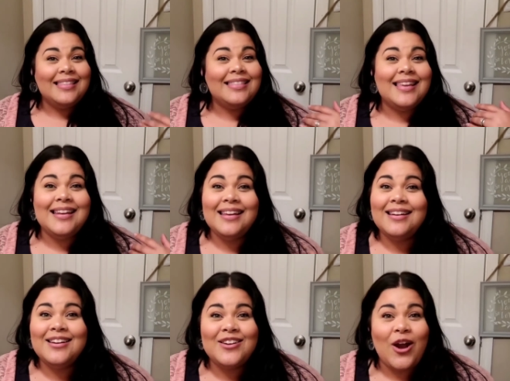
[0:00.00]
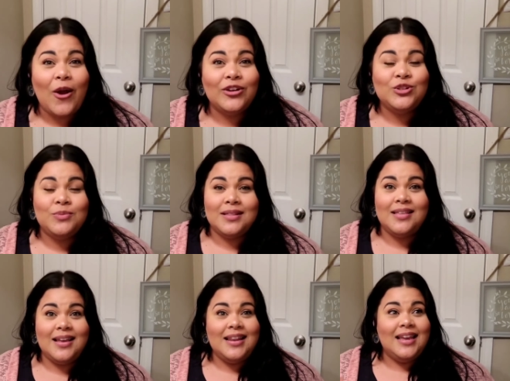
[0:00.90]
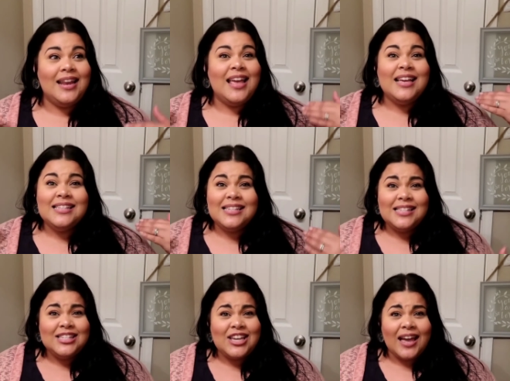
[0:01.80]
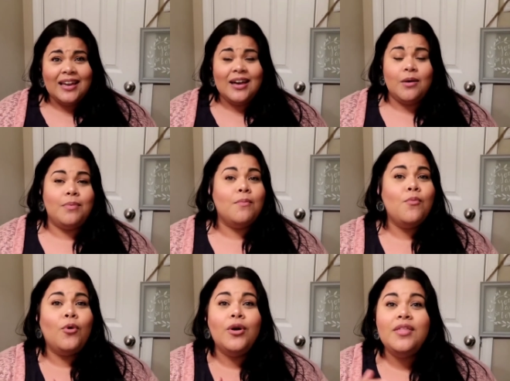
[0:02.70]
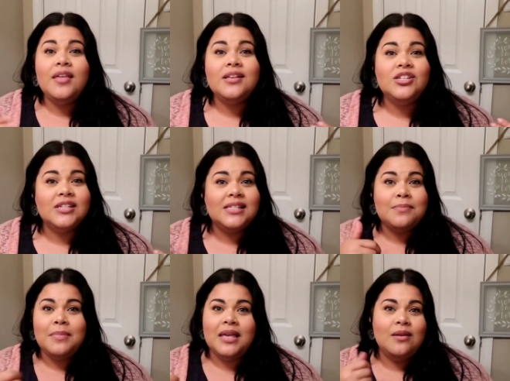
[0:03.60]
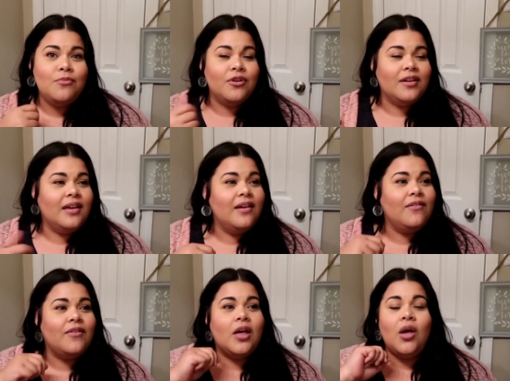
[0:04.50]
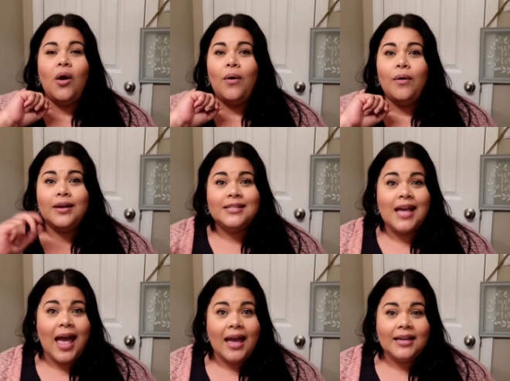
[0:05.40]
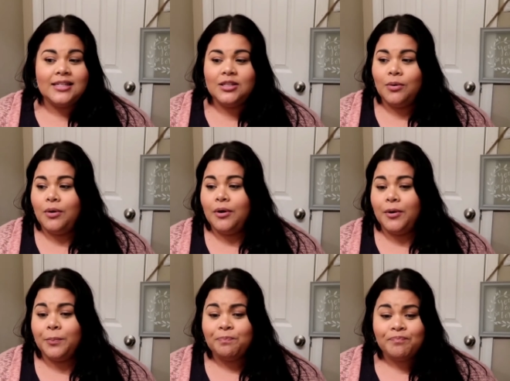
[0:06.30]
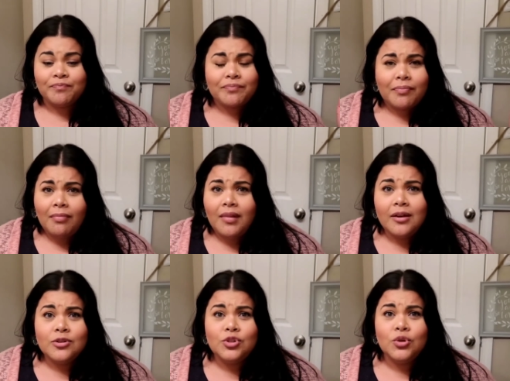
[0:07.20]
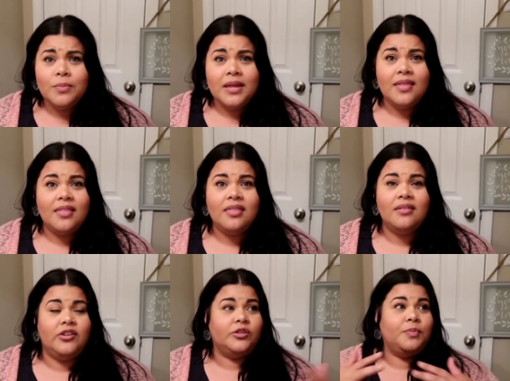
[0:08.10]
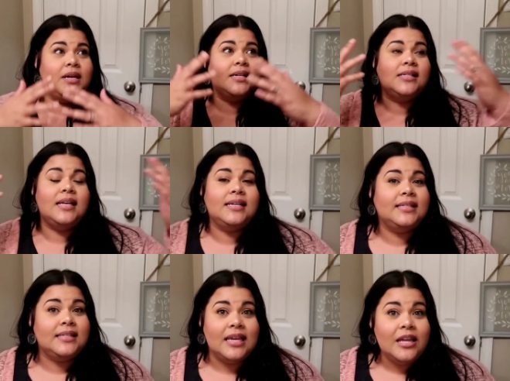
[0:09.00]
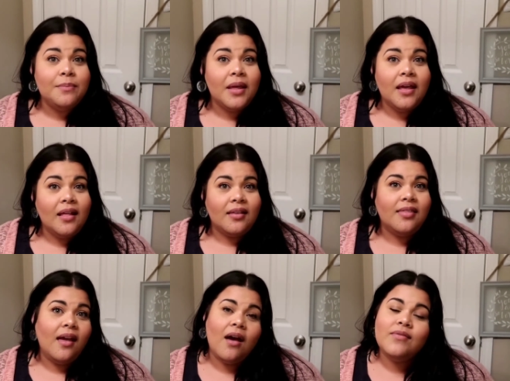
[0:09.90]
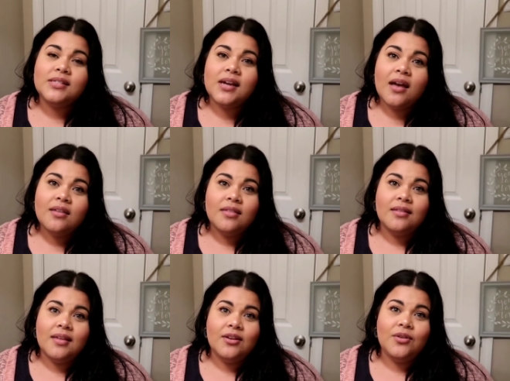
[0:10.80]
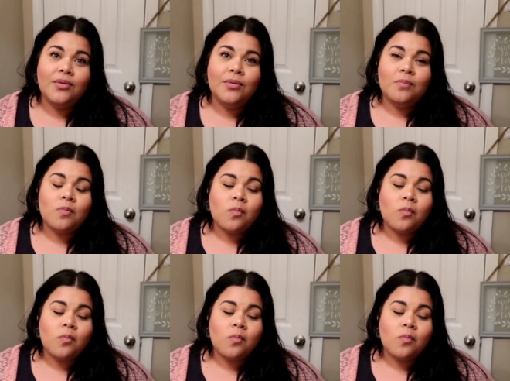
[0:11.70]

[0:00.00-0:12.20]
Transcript: They need an encouragement. They need just a checkup more than just a meme or a gift or a text or assuming that just because they seem that they have it together that they do.